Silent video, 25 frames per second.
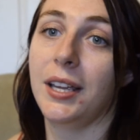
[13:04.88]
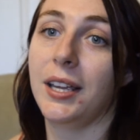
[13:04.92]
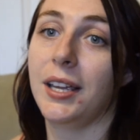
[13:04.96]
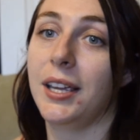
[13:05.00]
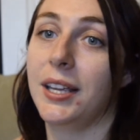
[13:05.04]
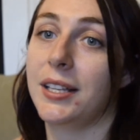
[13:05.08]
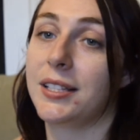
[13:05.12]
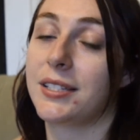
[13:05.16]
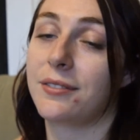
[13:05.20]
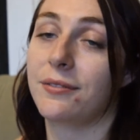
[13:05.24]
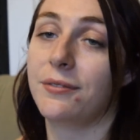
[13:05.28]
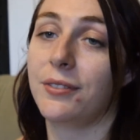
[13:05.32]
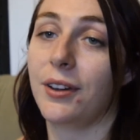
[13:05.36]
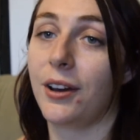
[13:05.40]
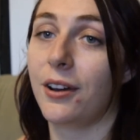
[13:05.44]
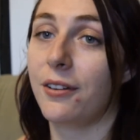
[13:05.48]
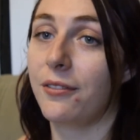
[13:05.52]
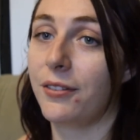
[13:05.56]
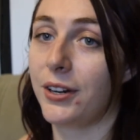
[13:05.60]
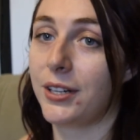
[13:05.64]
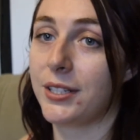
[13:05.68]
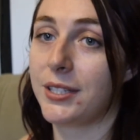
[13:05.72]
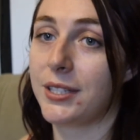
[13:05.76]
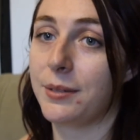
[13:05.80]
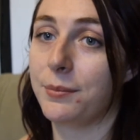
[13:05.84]
it's very,
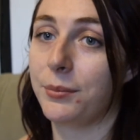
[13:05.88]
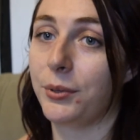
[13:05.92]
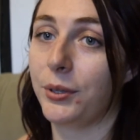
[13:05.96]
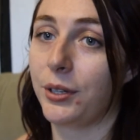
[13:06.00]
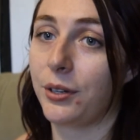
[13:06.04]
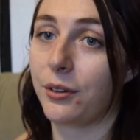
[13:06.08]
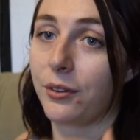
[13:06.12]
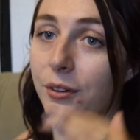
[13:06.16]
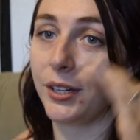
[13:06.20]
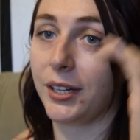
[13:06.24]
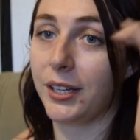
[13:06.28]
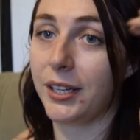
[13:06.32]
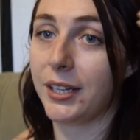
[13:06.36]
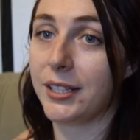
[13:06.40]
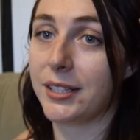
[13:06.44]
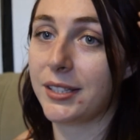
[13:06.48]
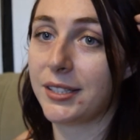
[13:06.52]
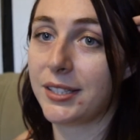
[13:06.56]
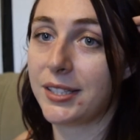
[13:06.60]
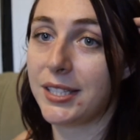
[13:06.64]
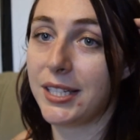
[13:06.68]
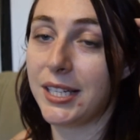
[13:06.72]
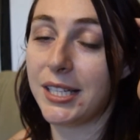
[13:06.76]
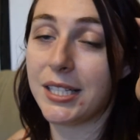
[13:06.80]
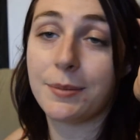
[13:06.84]
very simple
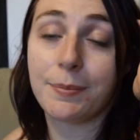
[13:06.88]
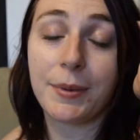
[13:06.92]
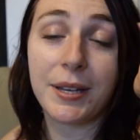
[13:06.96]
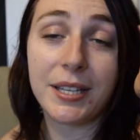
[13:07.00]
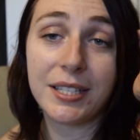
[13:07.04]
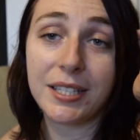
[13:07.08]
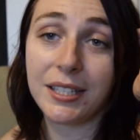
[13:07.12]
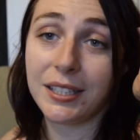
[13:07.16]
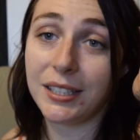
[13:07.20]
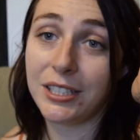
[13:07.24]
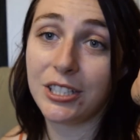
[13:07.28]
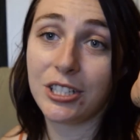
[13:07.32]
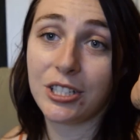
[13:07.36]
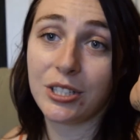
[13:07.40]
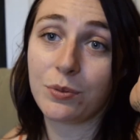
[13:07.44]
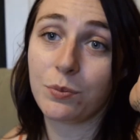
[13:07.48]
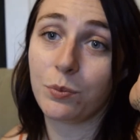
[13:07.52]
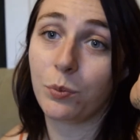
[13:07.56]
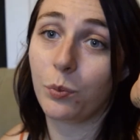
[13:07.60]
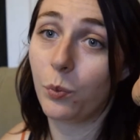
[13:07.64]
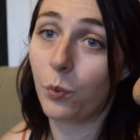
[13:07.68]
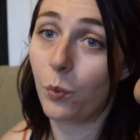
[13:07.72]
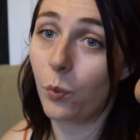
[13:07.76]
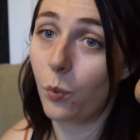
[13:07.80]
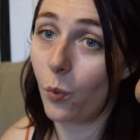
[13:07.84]
ingredients. It's basically just
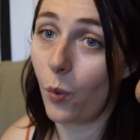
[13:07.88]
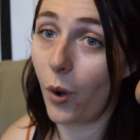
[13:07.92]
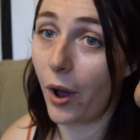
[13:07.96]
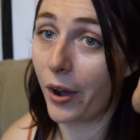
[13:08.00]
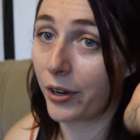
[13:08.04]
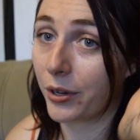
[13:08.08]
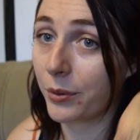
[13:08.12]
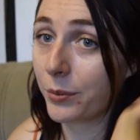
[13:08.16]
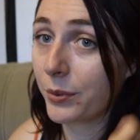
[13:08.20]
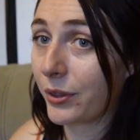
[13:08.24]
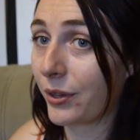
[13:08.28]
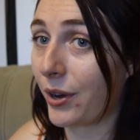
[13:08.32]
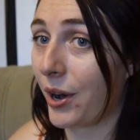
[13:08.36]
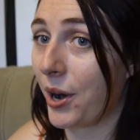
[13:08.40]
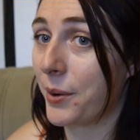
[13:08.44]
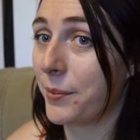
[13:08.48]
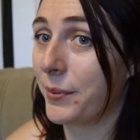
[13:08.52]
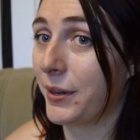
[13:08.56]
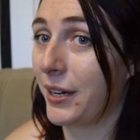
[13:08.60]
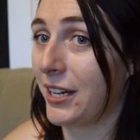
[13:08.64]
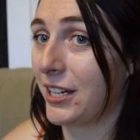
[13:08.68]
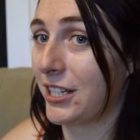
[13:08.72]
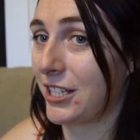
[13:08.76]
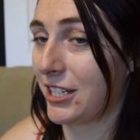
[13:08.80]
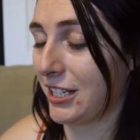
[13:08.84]
water with
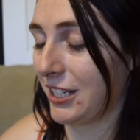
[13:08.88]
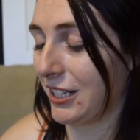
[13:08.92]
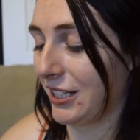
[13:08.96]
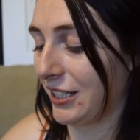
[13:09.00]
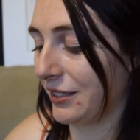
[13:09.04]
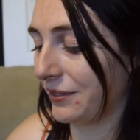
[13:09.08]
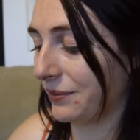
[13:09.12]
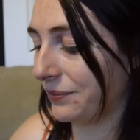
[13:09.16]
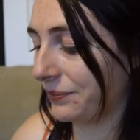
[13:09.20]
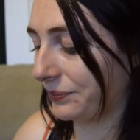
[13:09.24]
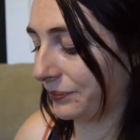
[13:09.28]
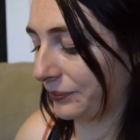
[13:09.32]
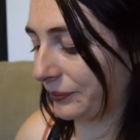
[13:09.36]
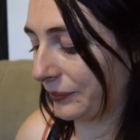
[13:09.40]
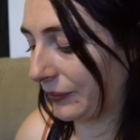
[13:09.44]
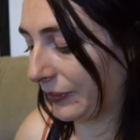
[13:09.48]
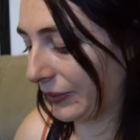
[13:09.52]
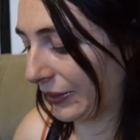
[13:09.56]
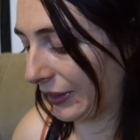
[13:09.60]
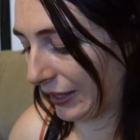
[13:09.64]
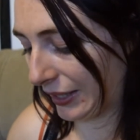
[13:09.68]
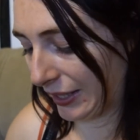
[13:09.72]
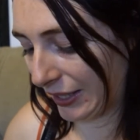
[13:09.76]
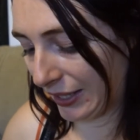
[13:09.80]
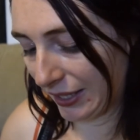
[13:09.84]
carbonation,
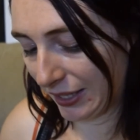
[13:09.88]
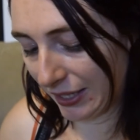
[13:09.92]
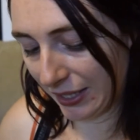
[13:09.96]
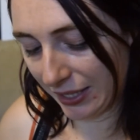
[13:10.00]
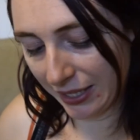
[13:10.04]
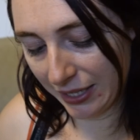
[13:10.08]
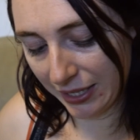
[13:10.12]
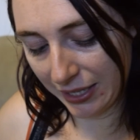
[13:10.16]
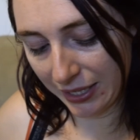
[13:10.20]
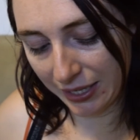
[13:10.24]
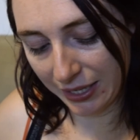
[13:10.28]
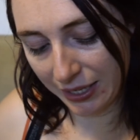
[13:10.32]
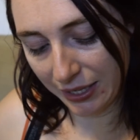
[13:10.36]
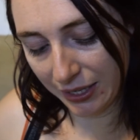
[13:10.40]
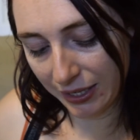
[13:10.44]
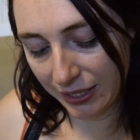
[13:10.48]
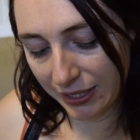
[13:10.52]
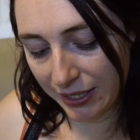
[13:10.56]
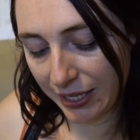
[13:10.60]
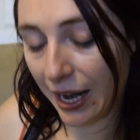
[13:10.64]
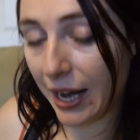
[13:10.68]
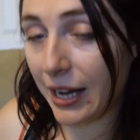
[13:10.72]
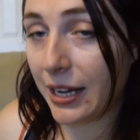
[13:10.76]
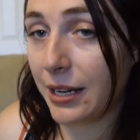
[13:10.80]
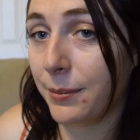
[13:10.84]

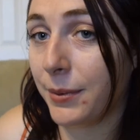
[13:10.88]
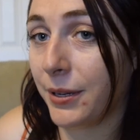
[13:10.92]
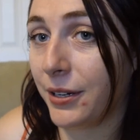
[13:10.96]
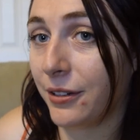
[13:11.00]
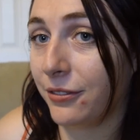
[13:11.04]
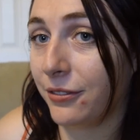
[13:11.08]
tiny bit of